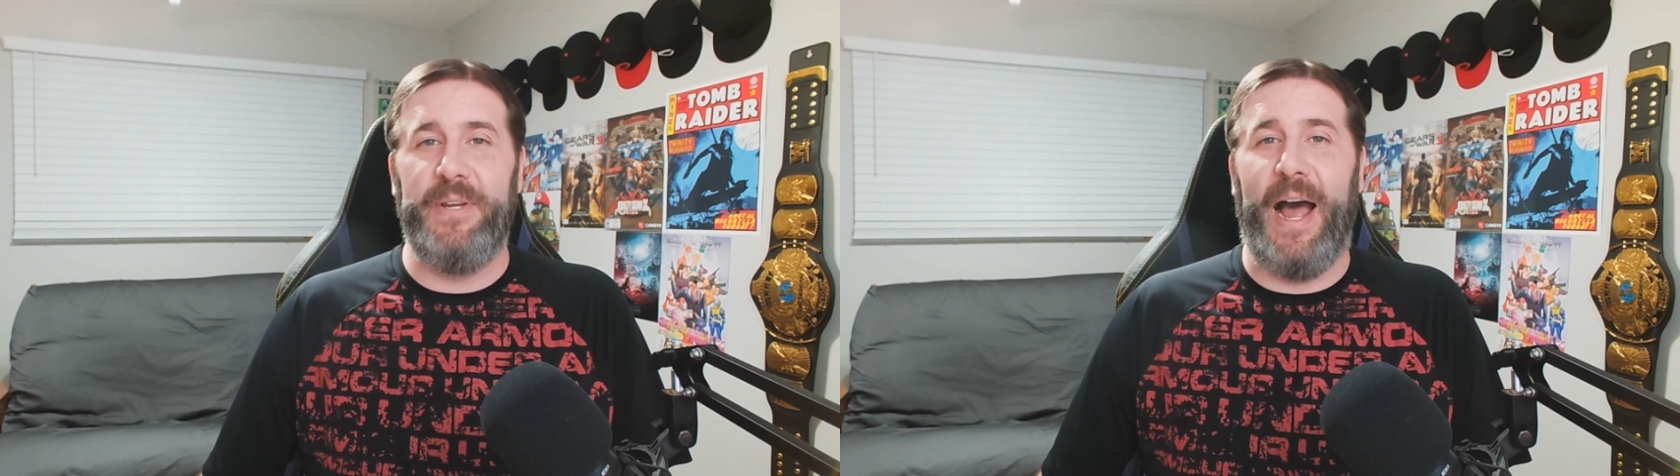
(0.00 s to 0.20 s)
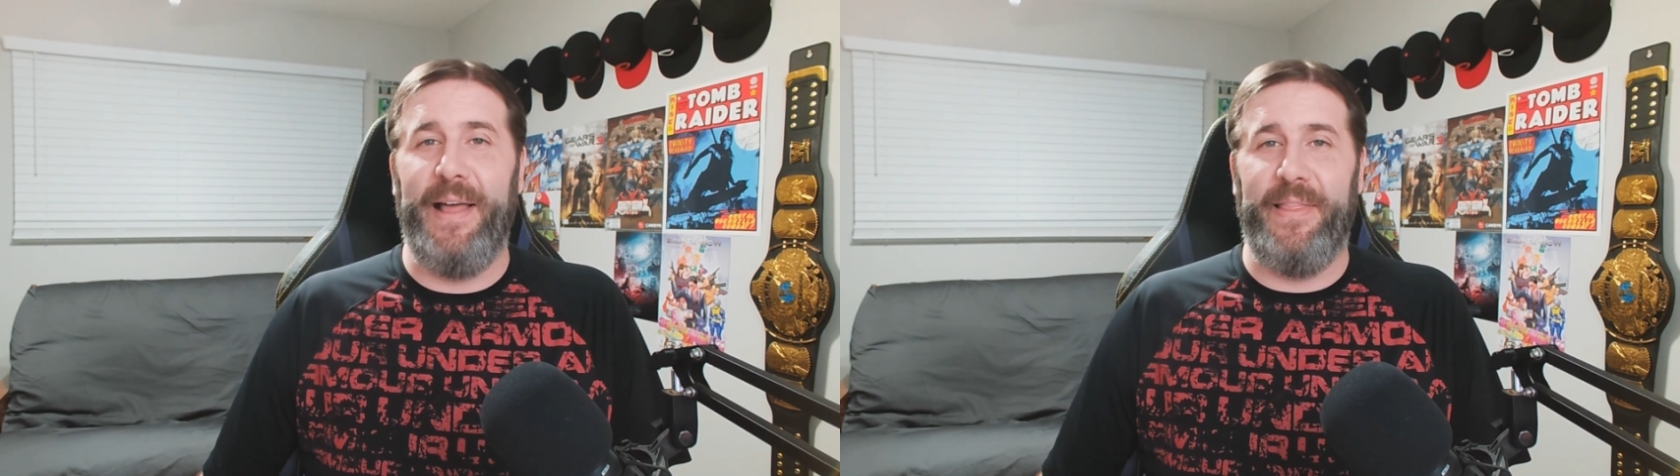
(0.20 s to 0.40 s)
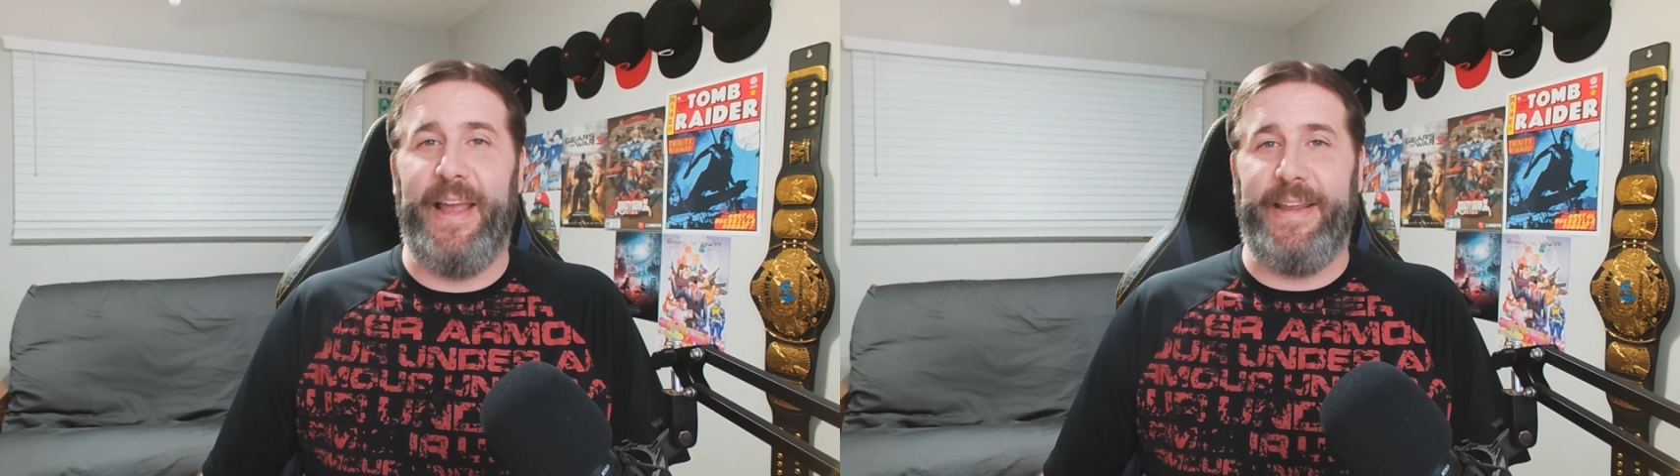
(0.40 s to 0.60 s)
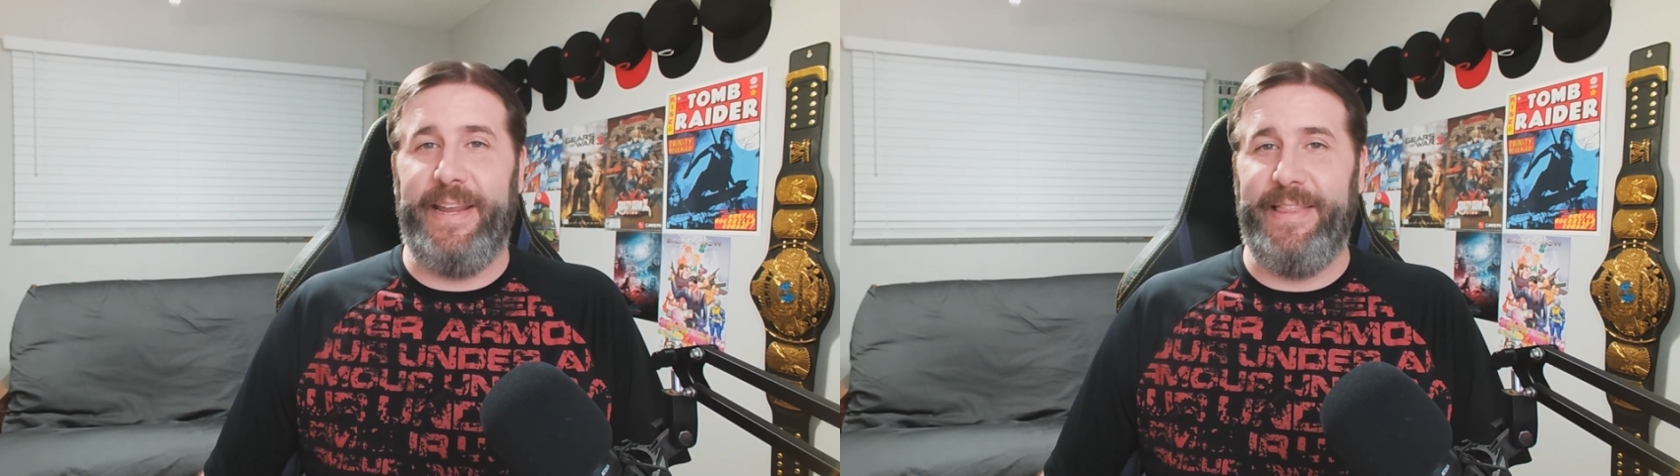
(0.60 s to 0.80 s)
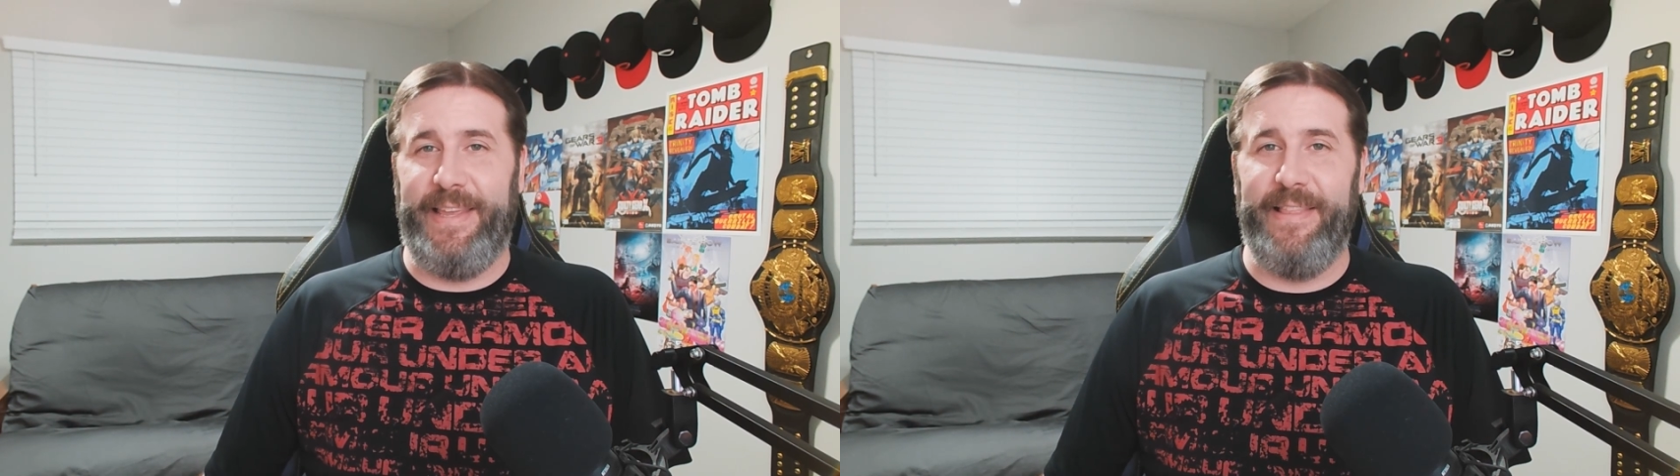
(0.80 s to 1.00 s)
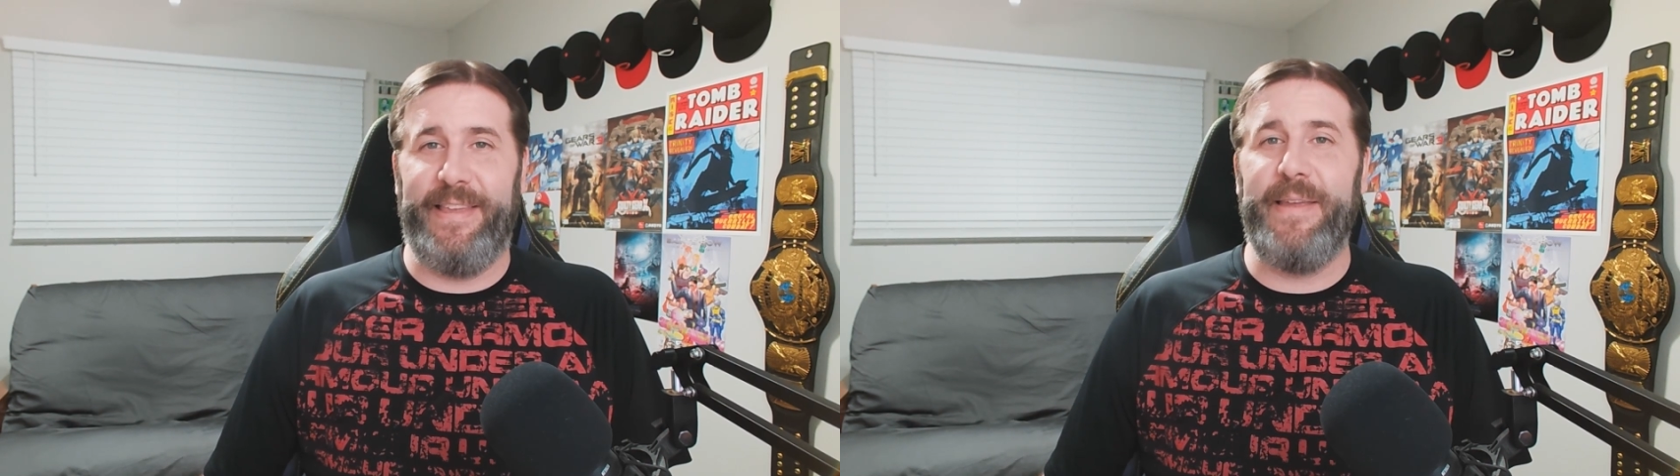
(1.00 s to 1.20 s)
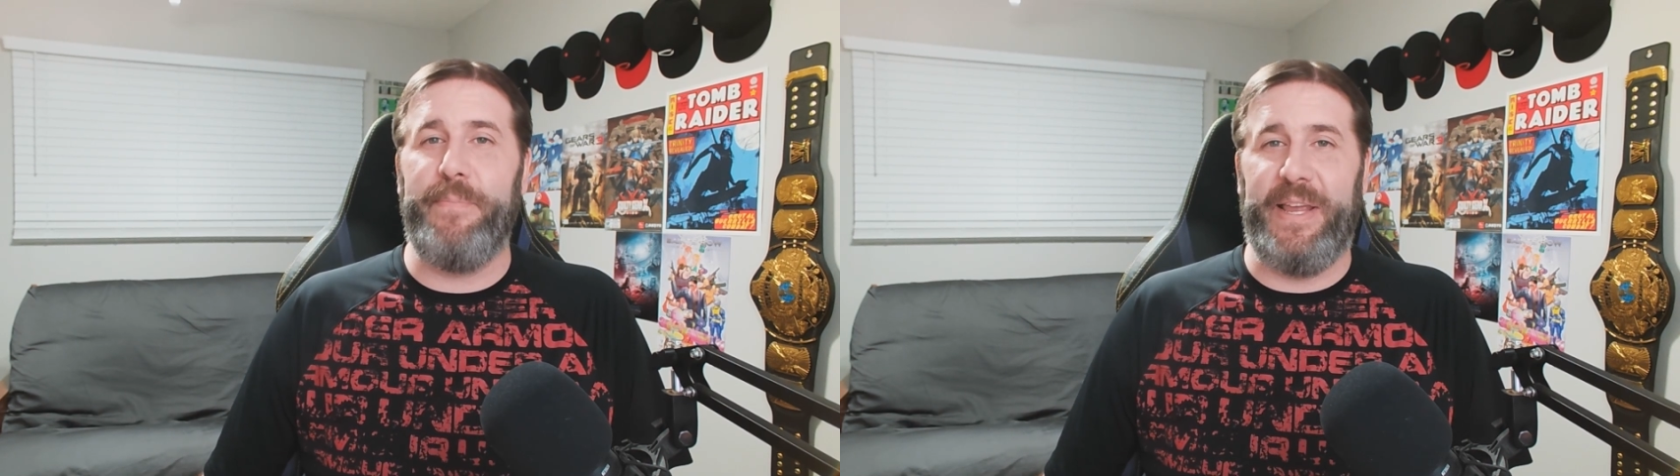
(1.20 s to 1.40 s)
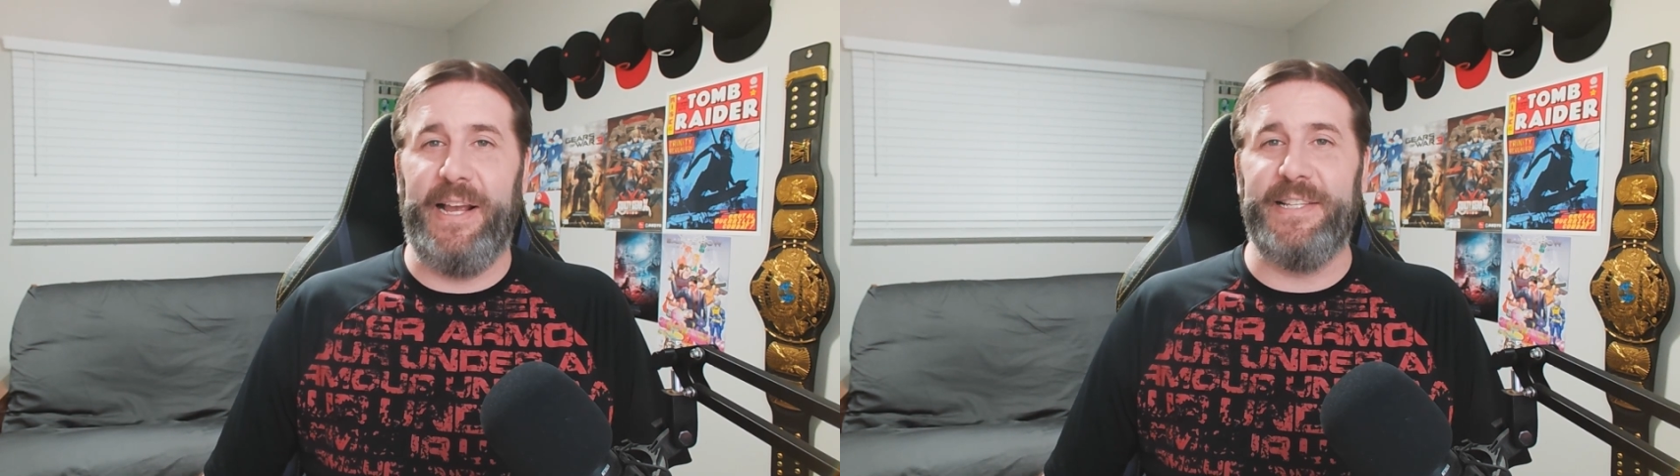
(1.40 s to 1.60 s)
not liking the Elite
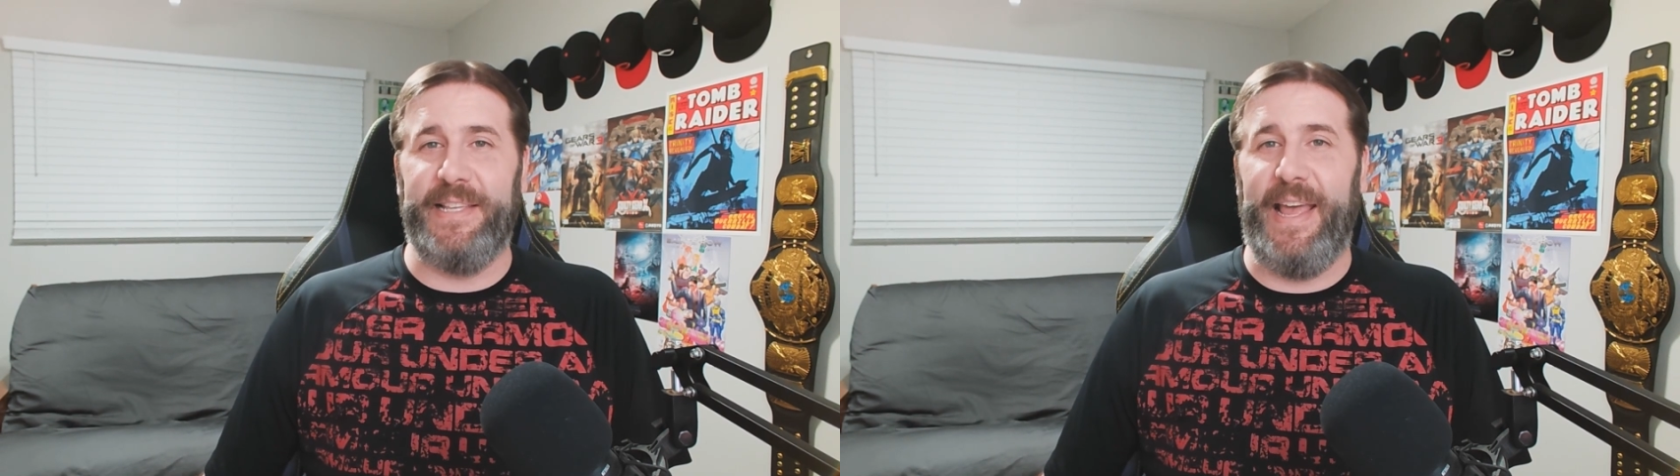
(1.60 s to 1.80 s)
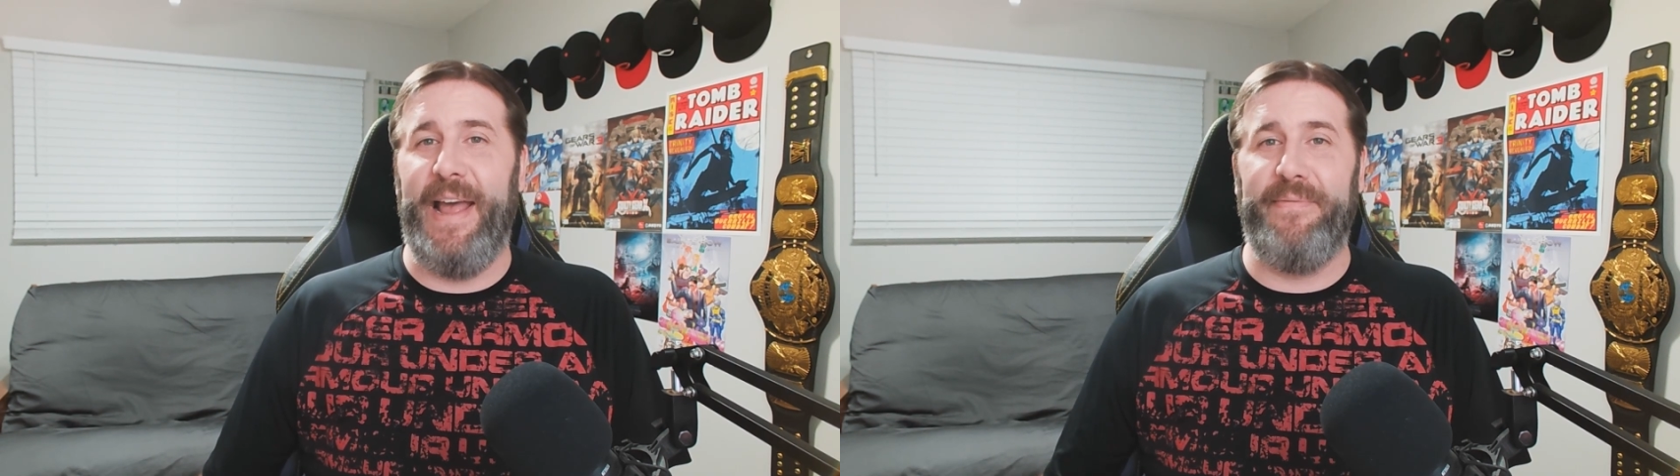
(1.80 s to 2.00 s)
because of that,